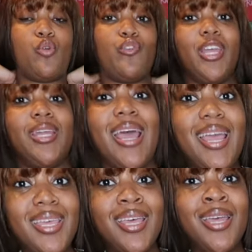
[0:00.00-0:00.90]
over your
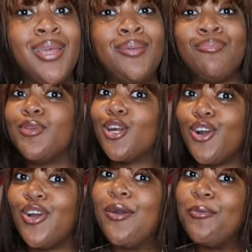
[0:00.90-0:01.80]
neck,
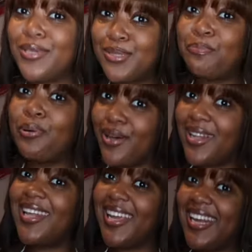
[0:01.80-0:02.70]
girl, it was
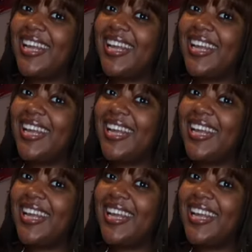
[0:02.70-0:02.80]
pulling